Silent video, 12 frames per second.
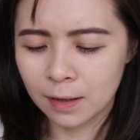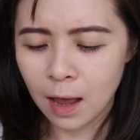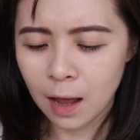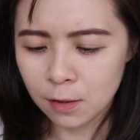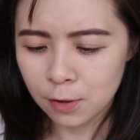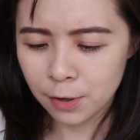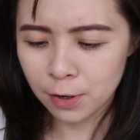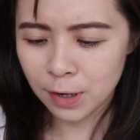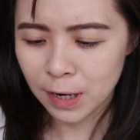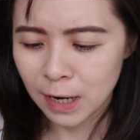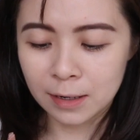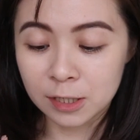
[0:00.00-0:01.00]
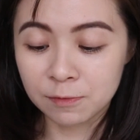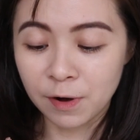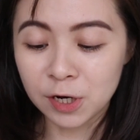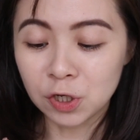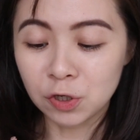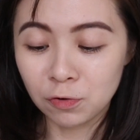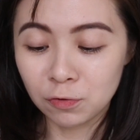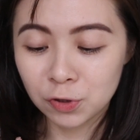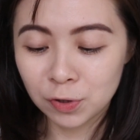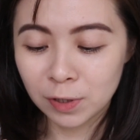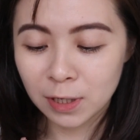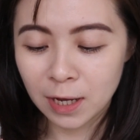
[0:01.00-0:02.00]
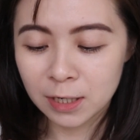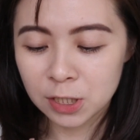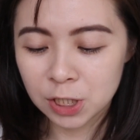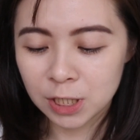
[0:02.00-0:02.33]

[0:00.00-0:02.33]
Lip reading: color, and it's very neutral kind of